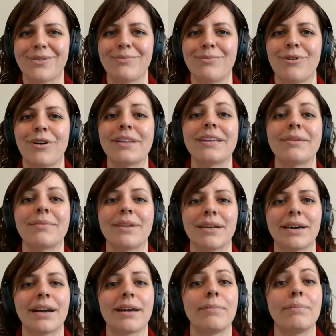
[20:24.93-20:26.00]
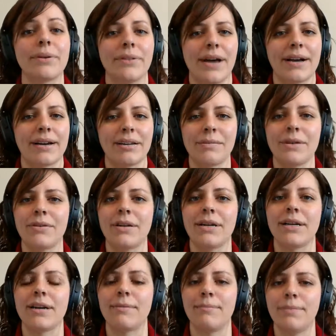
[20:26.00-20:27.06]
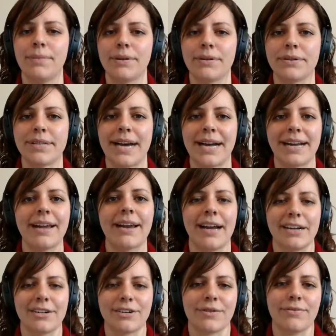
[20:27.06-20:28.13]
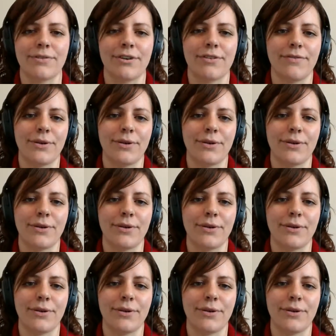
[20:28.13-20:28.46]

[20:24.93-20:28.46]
the more I think we can kind of build that community and build that connection for